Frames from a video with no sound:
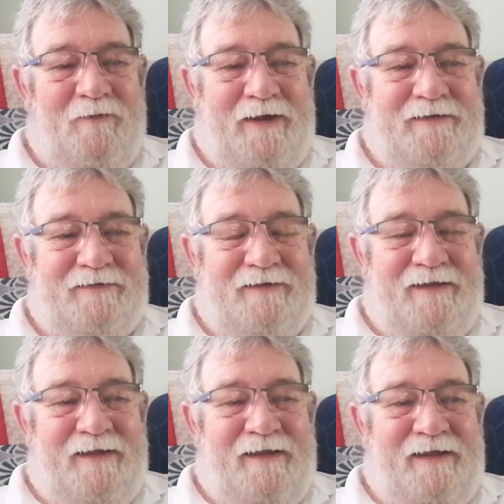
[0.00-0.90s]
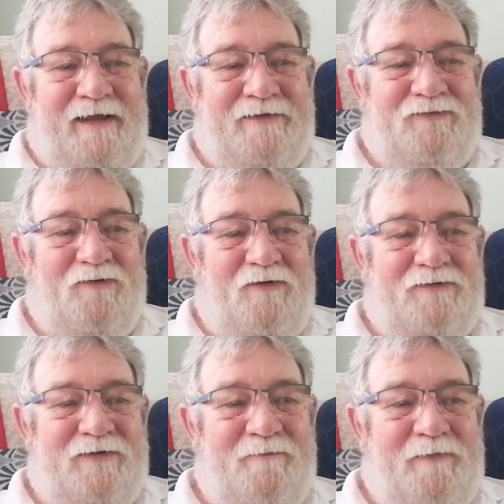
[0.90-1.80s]
White. I
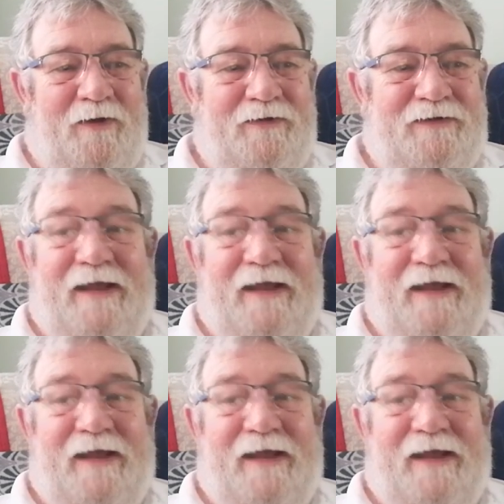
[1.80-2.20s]
talked about